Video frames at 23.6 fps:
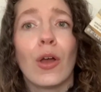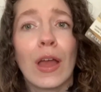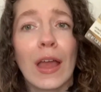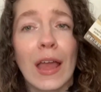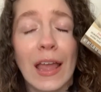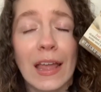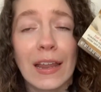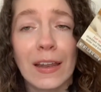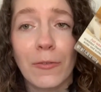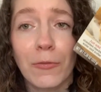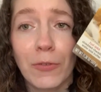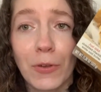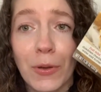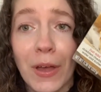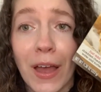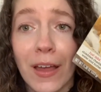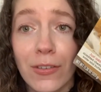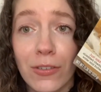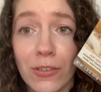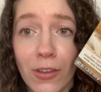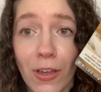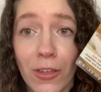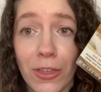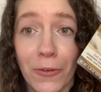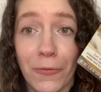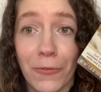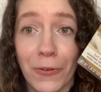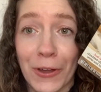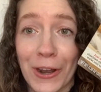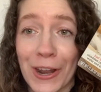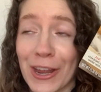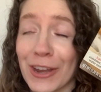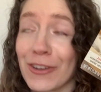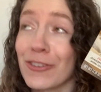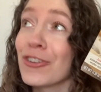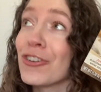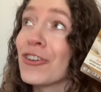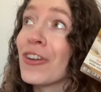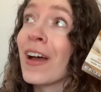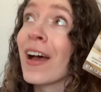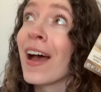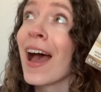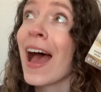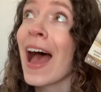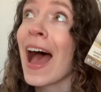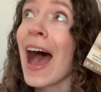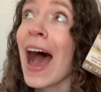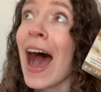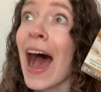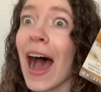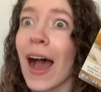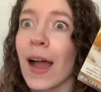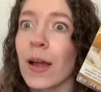and if you guys saw the footage, I